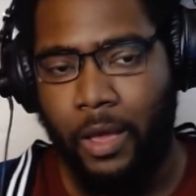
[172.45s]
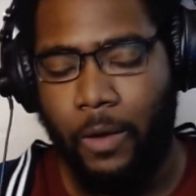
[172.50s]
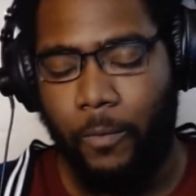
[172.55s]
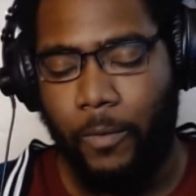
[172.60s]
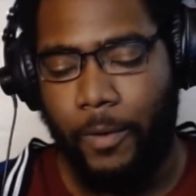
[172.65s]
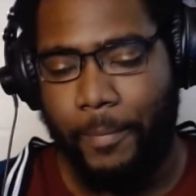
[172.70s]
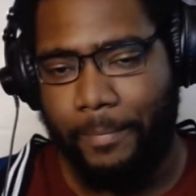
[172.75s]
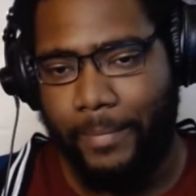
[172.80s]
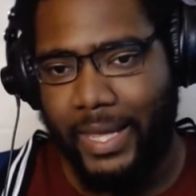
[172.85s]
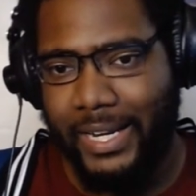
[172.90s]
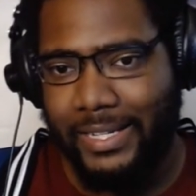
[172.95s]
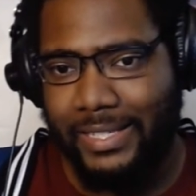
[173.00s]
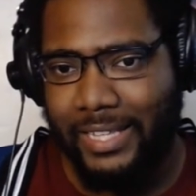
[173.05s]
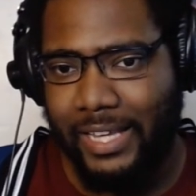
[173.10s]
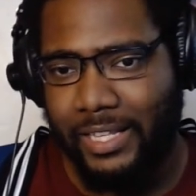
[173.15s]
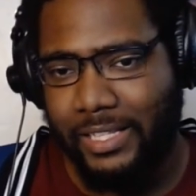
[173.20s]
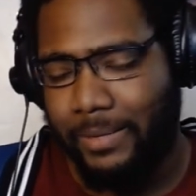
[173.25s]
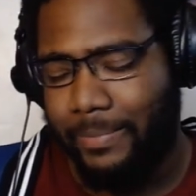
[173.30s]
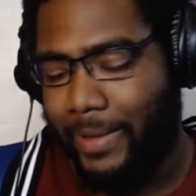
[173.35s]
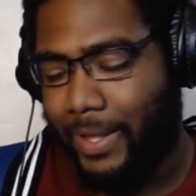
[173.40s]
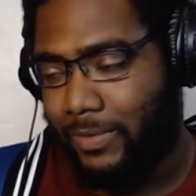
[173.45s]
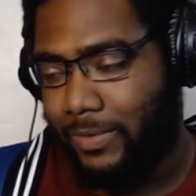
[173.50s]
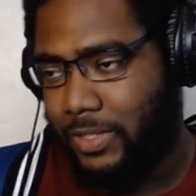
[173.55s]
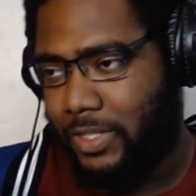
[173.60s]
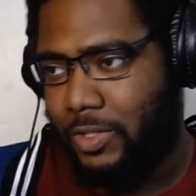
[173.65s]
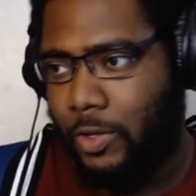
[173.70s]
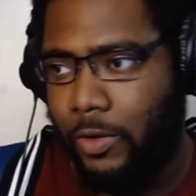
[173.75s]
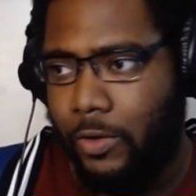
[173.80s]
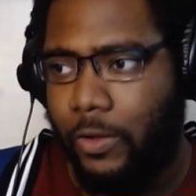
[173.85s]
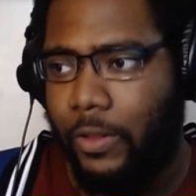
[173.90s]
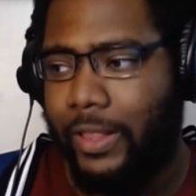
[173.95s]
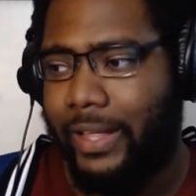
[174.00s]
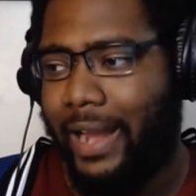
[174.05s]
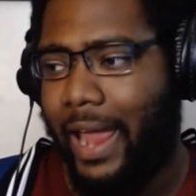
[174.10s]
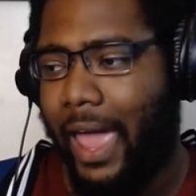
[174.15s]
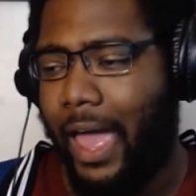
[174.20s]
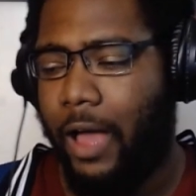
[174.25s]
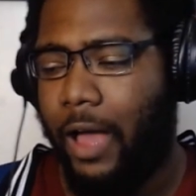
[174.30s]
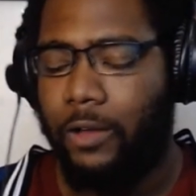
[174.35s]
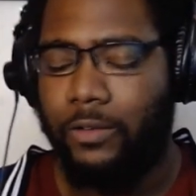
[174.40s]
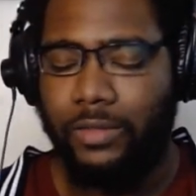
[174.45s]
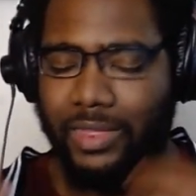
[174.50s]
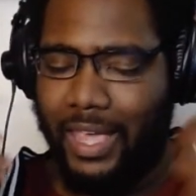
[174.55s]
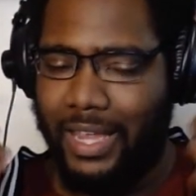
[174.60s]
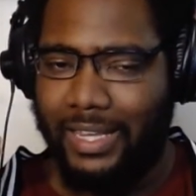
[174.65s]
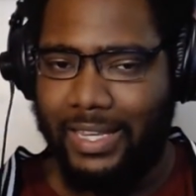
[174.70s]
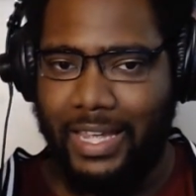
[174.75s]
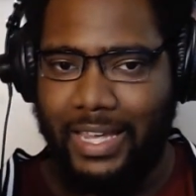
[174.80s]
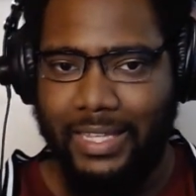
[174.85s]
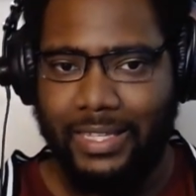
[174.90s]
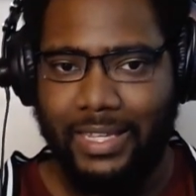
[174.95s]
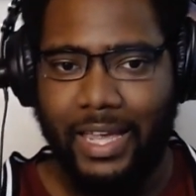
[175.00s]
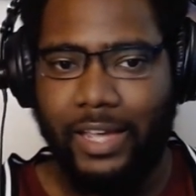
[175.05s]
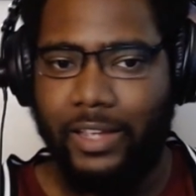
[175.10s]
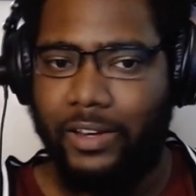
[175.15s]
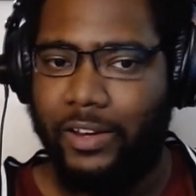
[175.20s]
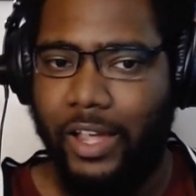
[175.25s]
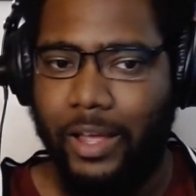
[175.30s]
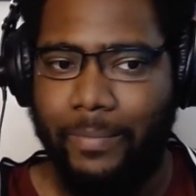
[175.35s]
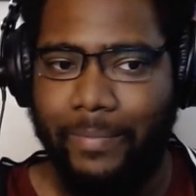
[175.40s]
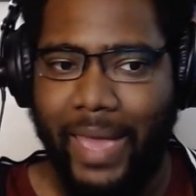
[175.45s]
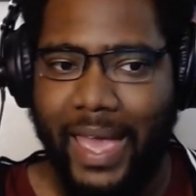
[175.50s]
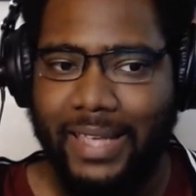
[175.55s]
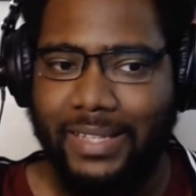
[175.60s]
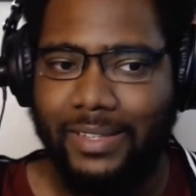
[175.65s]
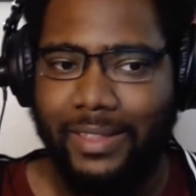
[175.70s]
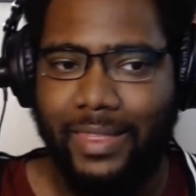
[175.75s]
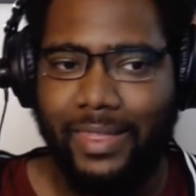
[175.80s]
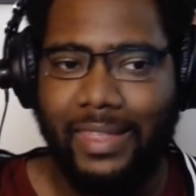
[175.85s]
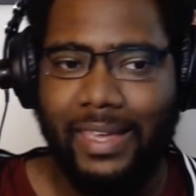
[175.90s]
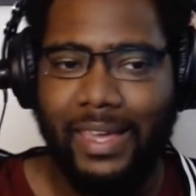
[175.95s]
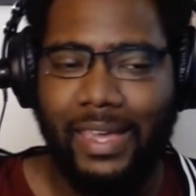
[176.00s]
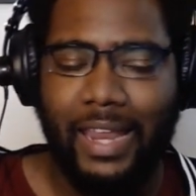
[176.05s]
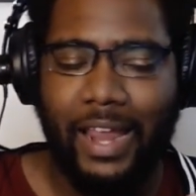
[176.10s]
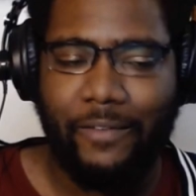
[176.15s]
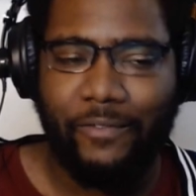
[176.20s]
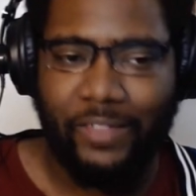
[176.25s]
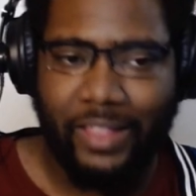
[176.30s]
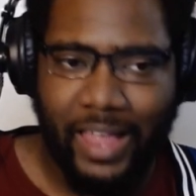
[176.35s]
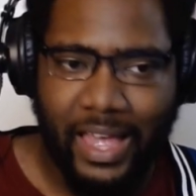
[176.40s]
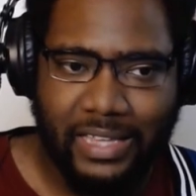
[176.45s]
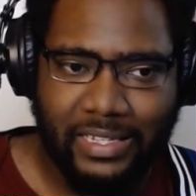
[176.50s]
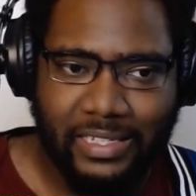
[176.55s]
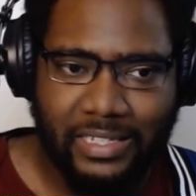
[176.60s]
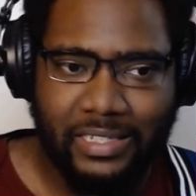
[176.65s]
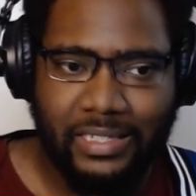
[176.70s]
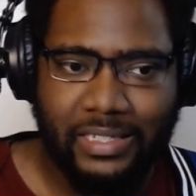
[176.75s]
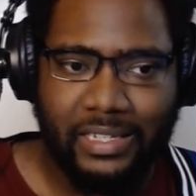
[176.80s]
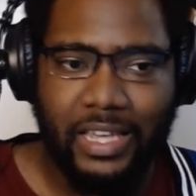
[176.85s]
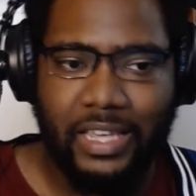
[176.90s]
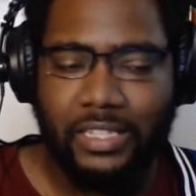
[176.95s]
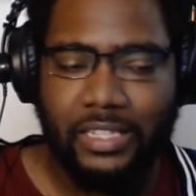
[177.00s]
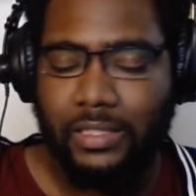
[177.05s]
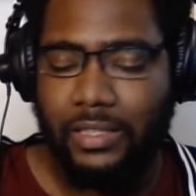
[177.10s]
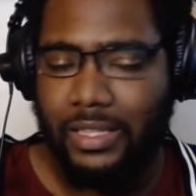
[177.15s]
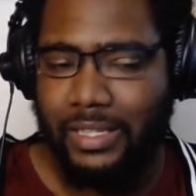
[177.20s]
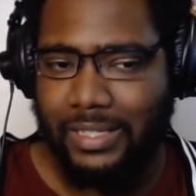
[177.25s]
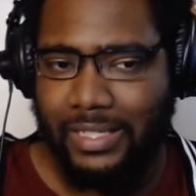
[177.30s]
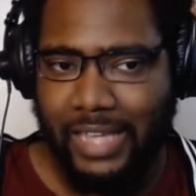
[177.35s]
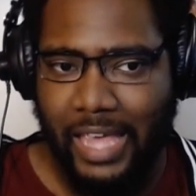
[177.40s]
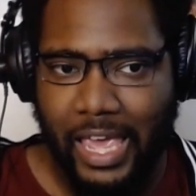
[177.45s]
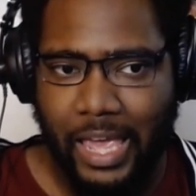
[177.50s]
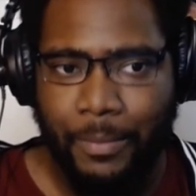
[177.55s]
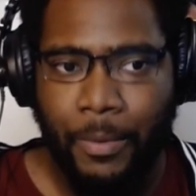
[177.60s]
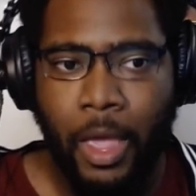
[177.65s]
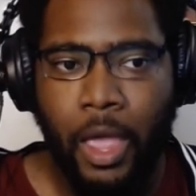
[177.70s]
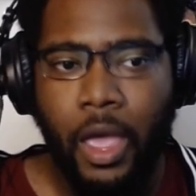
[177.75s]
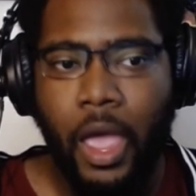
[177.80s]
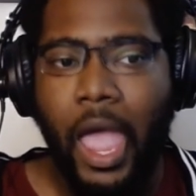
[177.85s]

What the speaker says: What Mina says about school and how they need Deku to come back so that they can have classes is the same.